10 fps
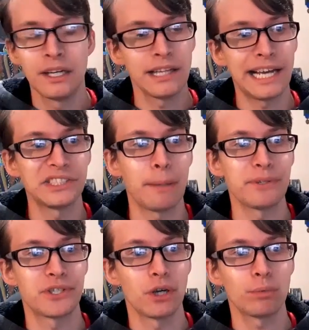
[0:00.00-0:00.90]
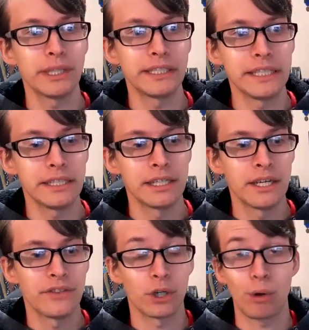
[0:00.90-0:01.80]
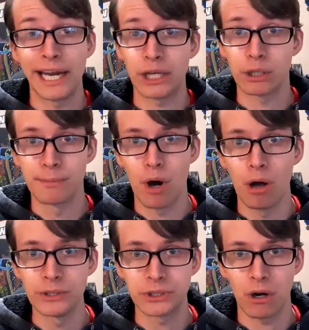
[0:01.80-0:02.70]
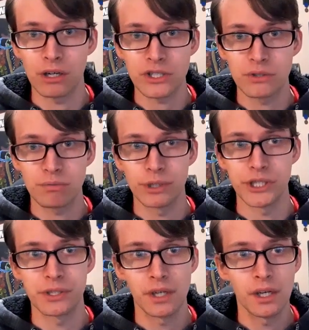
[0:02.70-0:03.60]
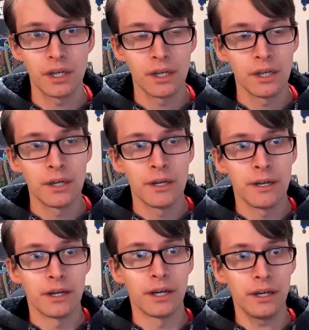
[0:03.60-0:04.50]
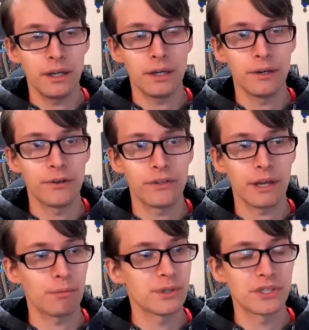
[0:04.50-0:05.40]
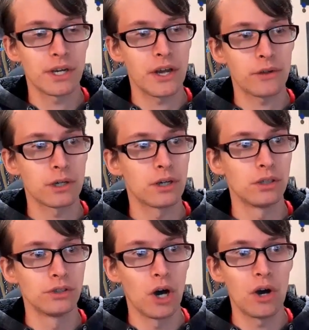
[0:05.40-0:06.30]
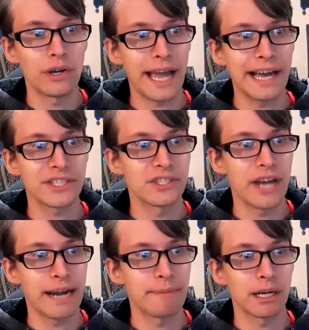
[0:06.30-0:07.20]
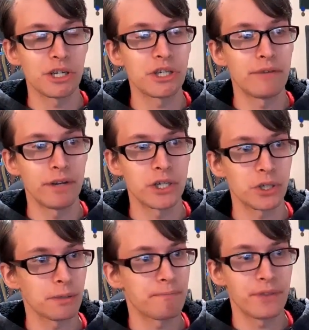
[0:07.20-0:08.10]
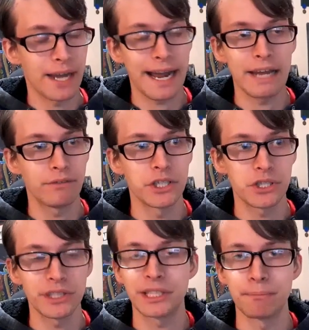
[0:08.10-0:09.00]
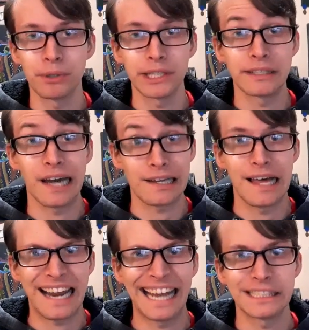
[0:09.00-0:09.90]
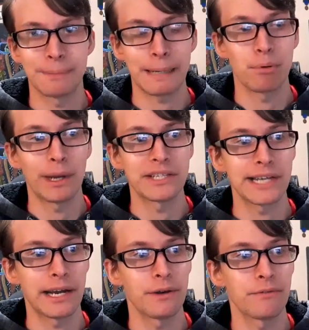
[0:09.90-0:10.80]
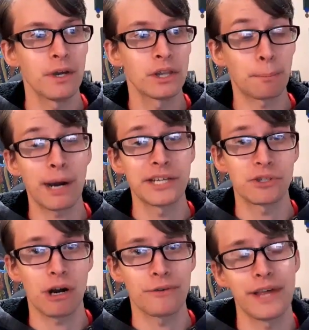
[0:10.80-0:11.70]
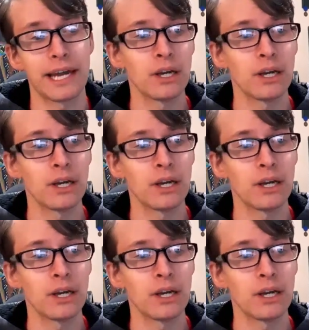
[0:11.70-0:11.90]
last episode we did the Gran Turismo All-Stars, which that was another long-ass nightmarish adventure that I eventually complete. Got a lot of A-Spec points out of. The prize car for that